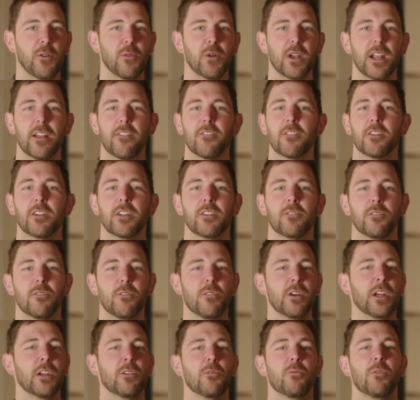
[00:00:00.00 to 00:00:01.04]
whatever
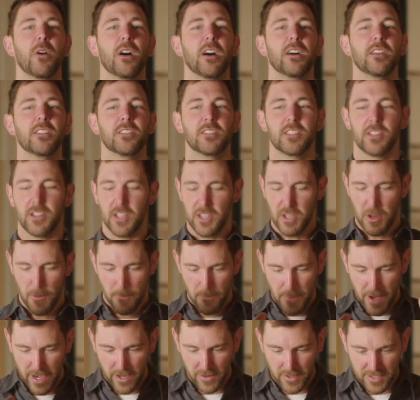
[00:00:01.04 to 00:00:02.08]
it was, your
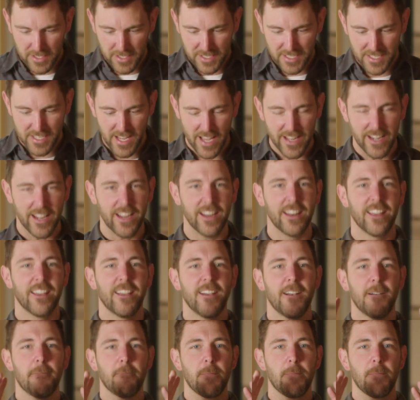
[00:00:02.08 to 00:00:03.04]
parents said it,